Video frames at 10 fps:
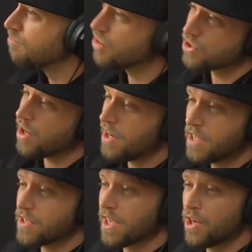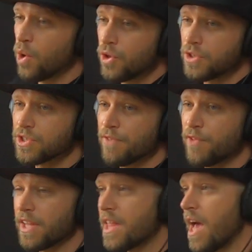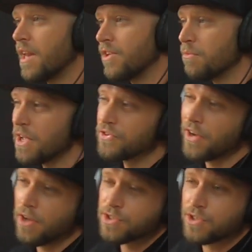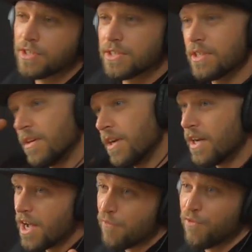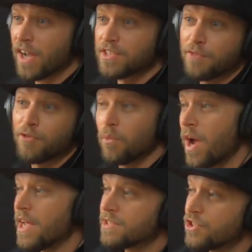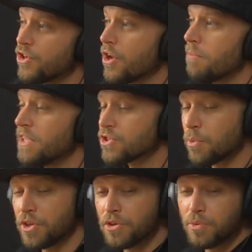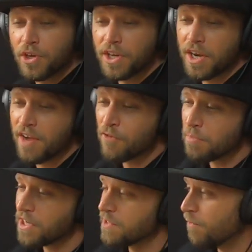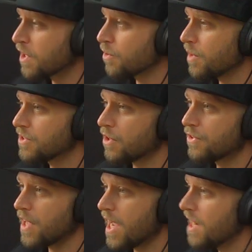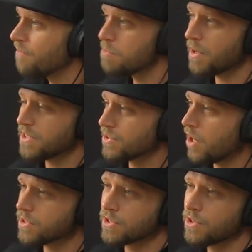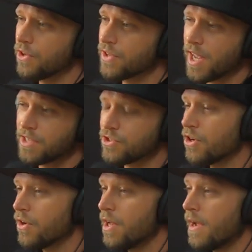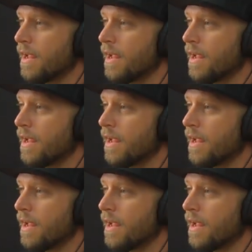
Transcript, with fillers: just kind of as I get older and stuff like that, and your mental health starts to affect different ways, you know what I mean? So when you're looking at everybody's victories all day and everybody's losses all days, you know,